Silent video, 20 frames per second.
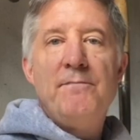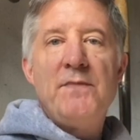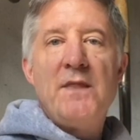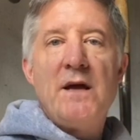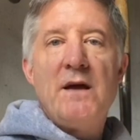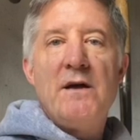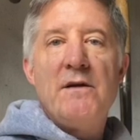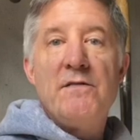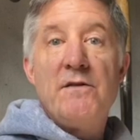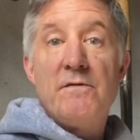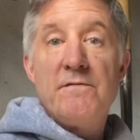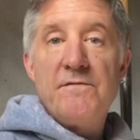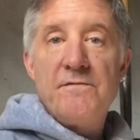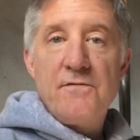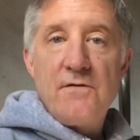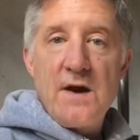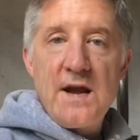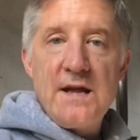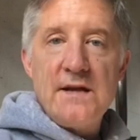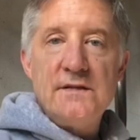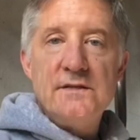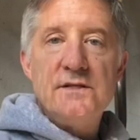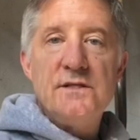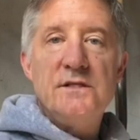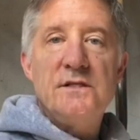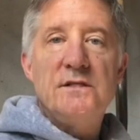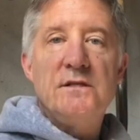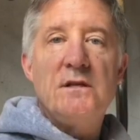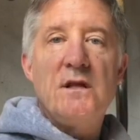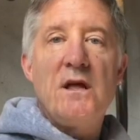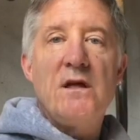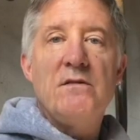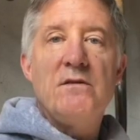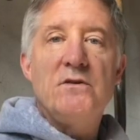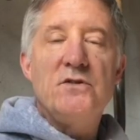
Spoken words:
their friends, and their